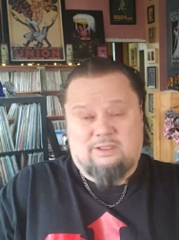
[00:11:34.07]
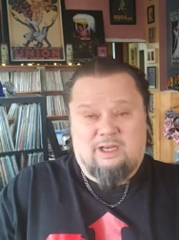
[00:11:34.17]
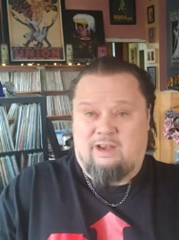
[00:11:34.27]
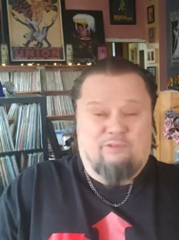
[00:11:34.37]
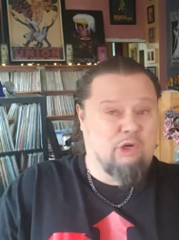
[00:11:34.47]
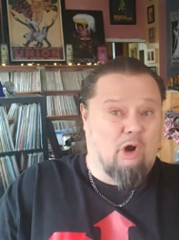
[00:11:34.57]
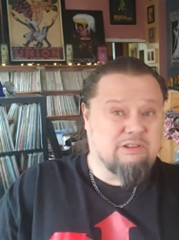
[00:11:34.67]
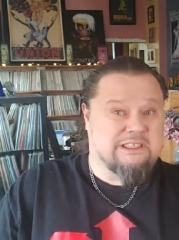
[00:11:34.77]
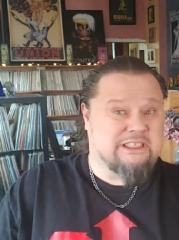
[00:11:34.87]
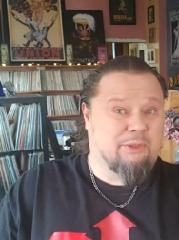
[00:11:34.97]
And if you
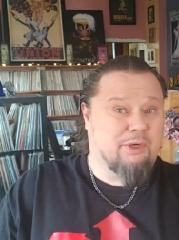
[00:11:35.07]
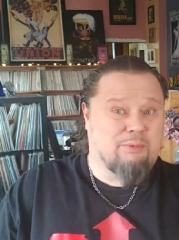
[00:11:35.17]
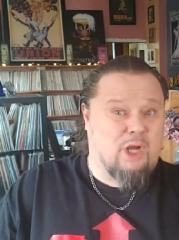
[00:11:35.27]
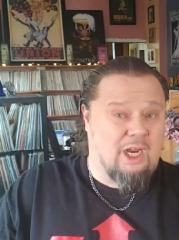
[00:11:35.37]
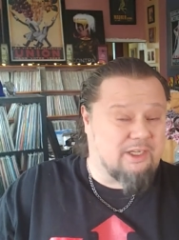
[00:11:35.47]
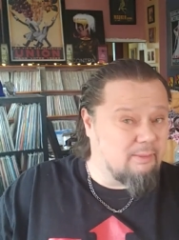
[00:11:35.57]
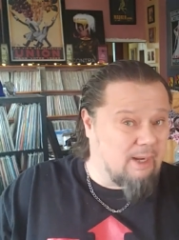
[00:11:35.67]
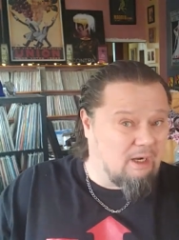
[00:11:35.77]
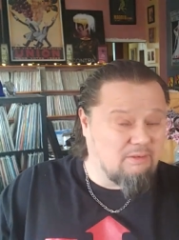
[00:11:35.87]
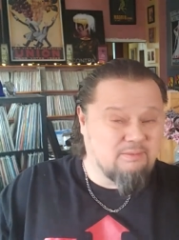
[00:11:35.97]
don't see what I'm talking
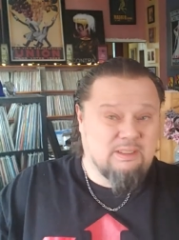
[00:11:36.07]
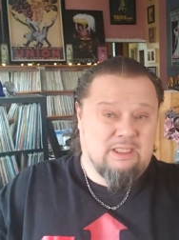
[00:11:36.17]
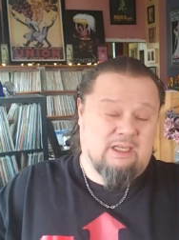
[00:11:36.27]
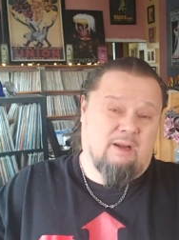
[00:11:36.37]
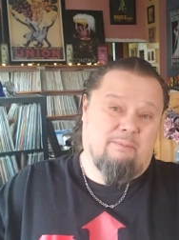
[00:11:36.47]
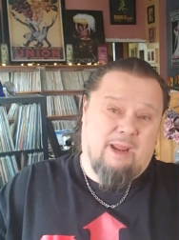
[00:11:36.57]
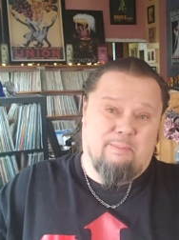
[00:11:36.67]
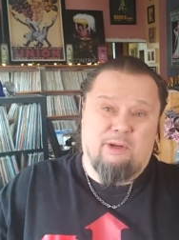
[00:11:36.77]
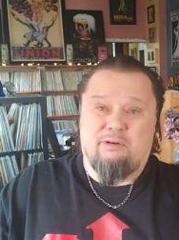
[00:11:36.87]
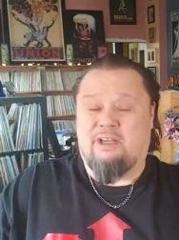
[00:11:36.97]
about,
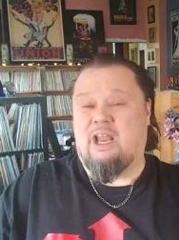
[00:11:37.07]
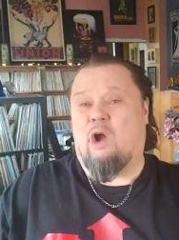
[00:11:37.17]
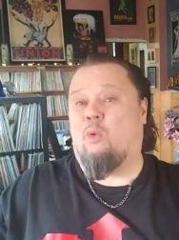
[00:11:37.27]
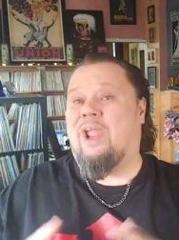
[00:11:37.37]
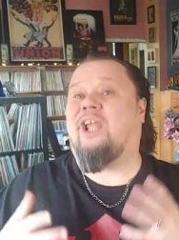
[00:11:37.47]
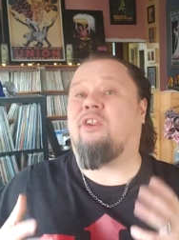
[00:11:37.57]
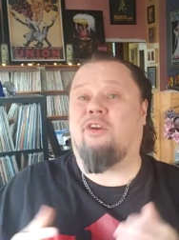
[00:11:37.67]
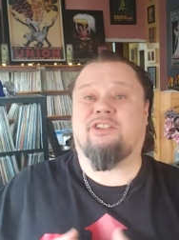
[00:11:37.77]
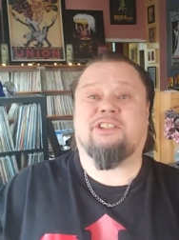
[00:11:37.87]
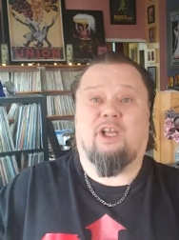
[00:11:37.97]
maybe you need to awaken
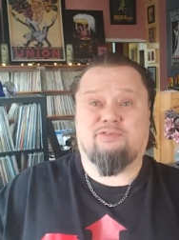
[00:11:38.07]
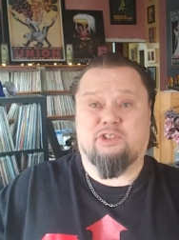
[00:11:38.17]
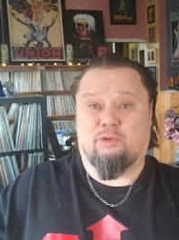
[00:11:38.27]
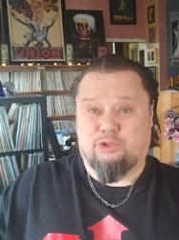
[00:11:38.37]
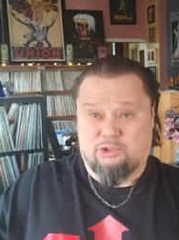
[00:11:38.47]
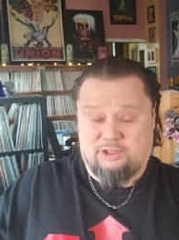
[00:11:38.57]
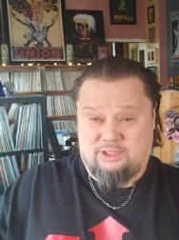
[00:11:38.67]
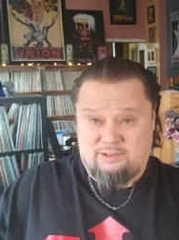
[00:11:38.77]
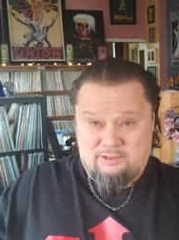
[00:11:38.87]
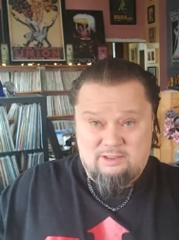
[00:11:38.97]
yourself
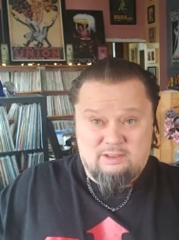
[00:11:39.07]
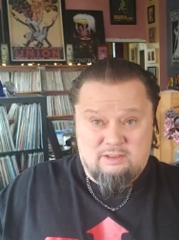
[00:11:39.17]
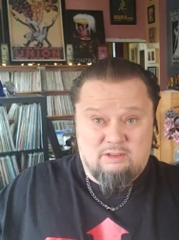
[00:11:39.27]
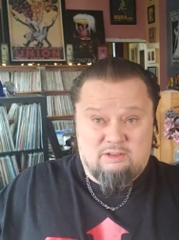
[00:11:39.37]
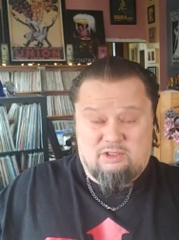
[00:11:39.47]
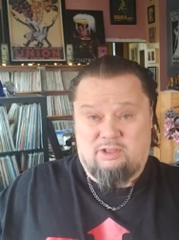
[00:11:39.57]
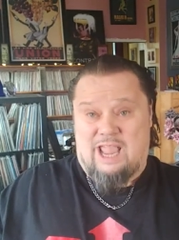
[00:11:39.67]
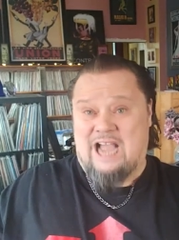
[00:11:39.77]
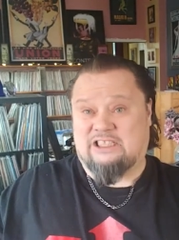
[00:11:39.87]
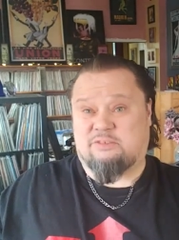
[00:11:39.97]
socially to the
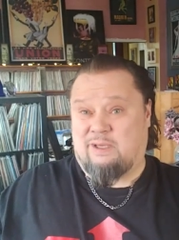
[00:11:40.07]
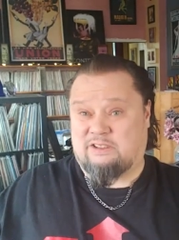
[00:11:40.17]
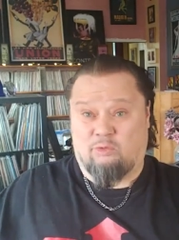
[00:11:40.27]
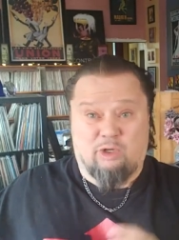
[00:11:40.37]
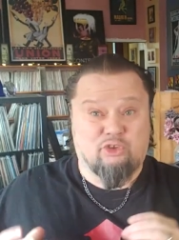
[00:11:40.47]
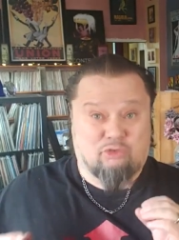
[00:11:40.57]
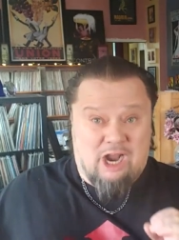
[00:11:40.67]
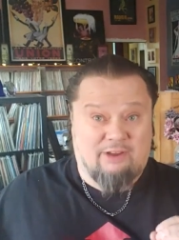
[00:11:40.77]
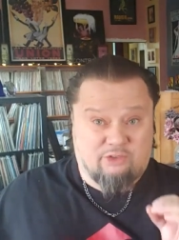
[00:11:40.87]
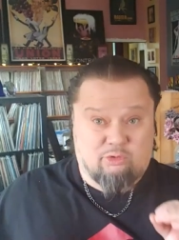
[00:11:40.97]
aspects of what
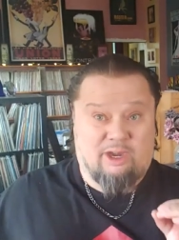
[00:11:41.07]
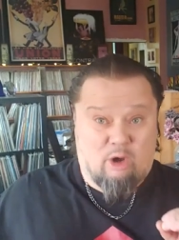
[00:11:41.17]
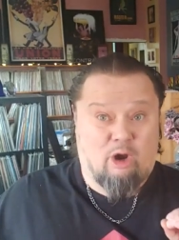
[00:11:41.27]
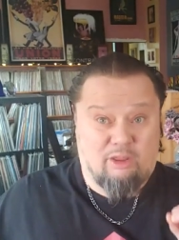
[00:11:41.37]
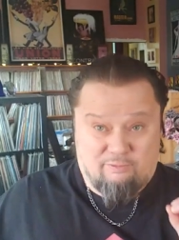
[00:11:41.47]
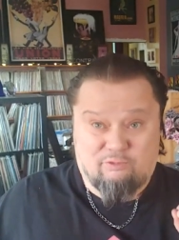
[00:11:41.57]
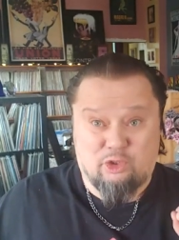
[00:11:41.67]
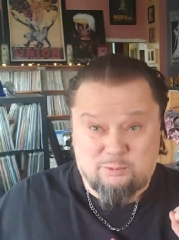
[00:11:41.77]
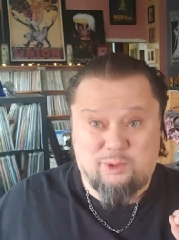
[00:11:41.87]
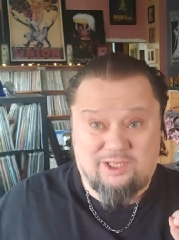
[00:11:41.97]
drives great art in the
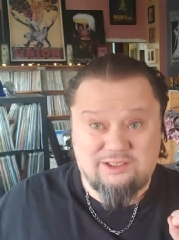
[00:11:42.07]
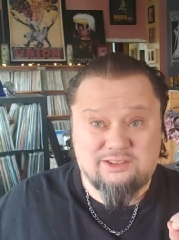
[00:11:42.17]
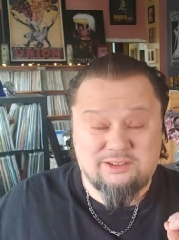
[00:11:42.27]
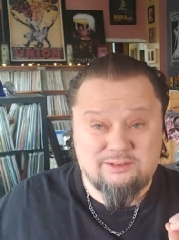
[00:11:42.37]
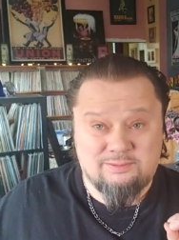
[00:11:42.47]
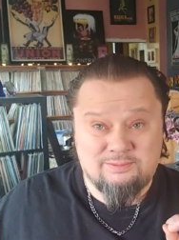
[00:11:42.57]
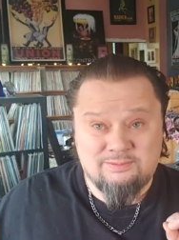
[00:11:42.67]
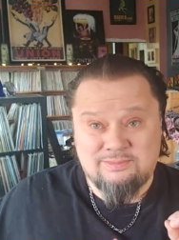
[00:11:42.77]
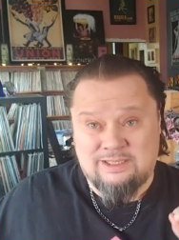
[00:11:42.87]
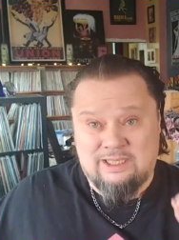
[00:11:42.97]
first place
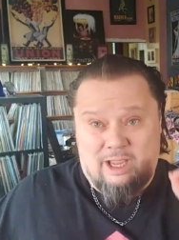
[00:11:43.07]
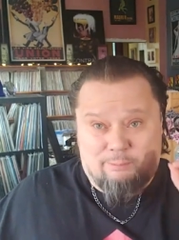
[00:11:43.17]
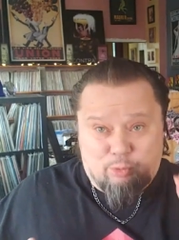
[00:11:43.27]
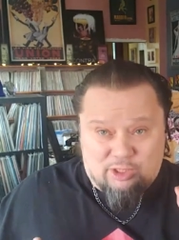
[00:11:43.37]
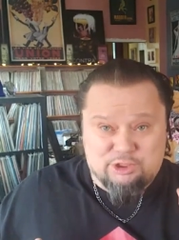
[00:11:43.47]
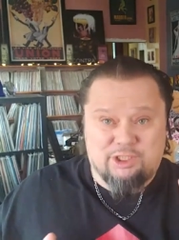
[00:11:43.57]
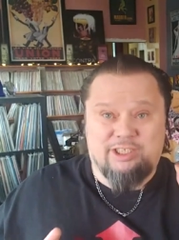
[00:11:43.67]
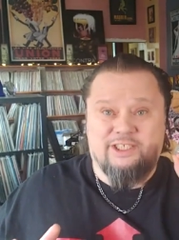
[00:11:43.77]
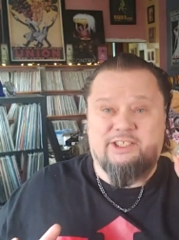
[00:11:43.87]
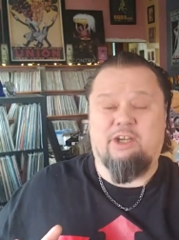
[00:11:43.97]
oppression
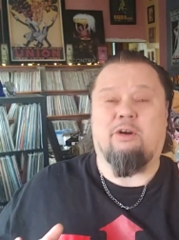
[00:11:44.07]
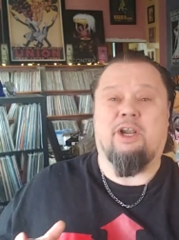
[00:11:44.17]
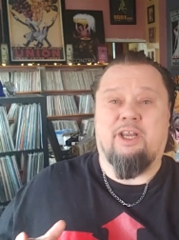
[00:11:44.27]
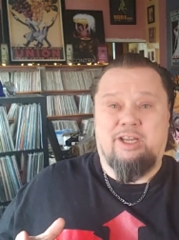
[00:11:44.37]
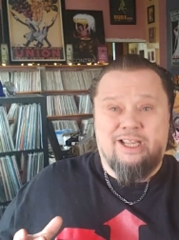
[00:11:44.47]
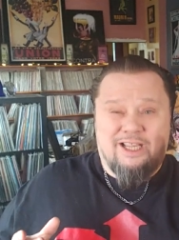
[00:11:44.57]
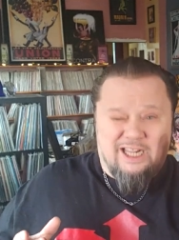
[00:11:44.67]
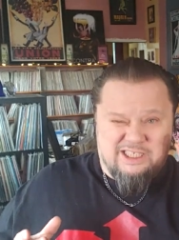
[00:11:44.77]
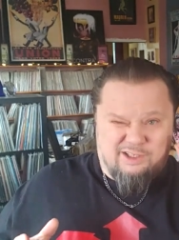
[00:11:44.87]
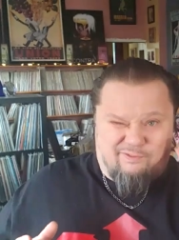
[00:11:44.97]
and tyranny
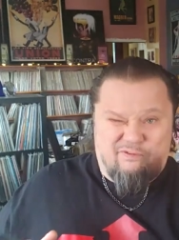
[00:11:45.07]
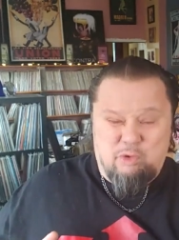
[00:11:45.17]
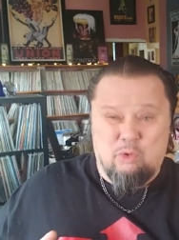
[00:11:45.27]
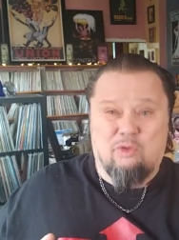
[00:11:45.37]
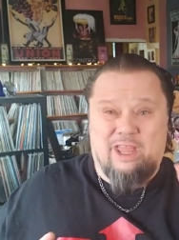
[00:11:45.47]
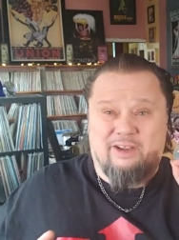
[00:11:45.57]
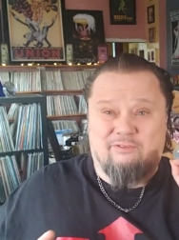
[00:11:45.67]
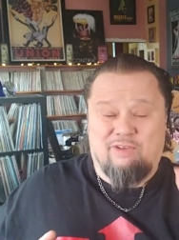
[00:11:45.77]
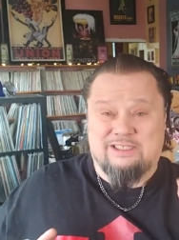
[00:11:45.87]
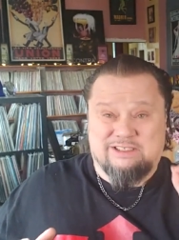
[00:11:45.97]
is the fuel that
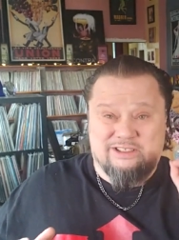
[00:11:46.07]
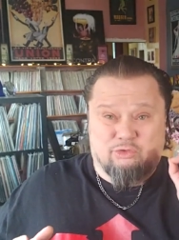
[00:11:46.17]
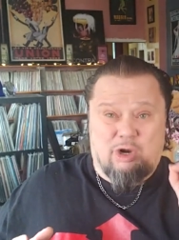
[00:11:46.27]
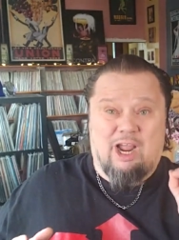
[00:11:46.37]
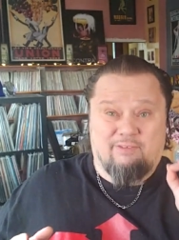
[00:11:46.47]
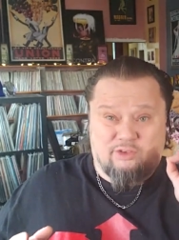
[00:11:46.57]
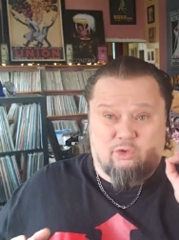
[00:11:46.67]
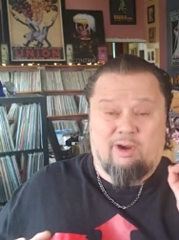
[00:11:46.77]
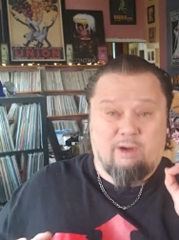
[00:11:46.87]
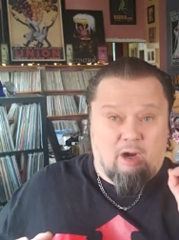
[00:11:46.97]
invents and drives
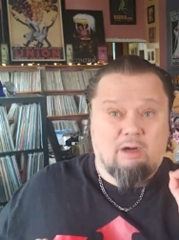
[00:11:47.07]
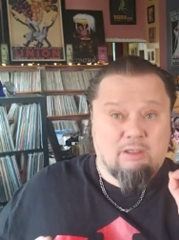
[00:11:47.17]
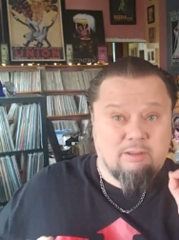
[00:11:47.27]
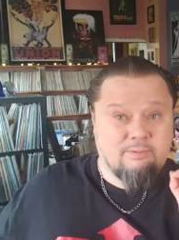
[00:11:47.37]
great art.